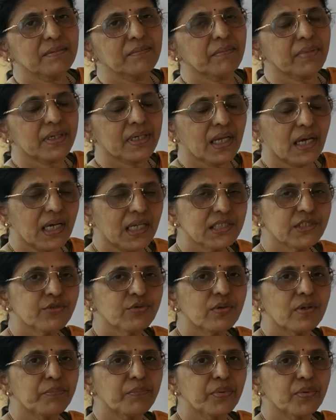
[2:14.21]
but
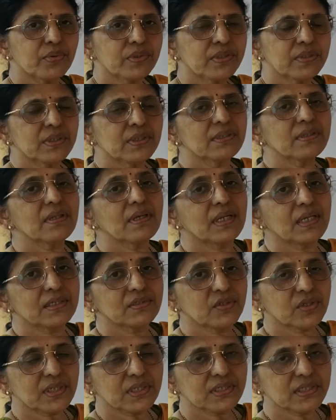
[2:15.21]
also about their
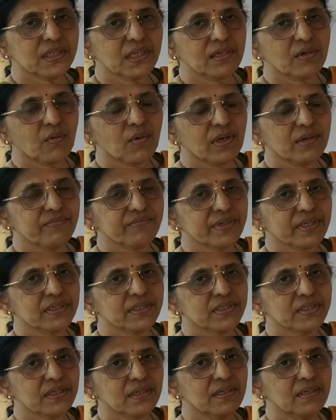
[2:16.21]
educational
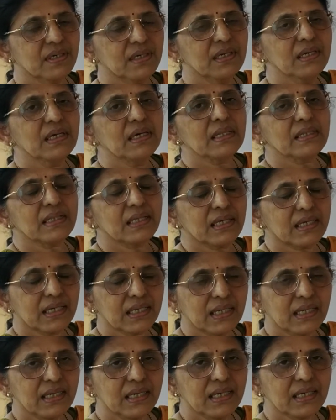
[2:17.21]
qualification, their
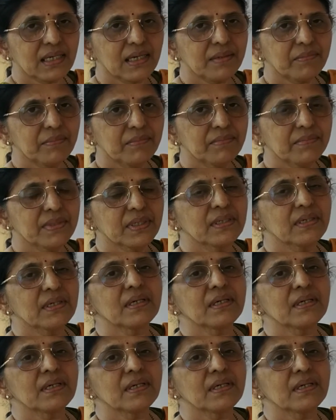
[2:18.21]
income,